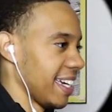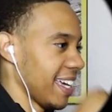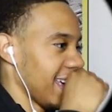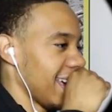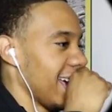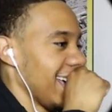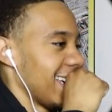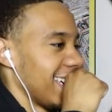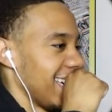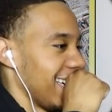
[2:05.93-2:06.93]

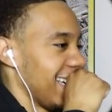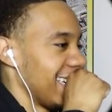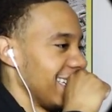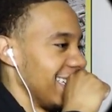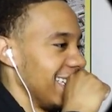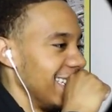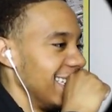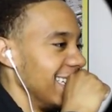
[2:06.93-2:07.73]
(silence)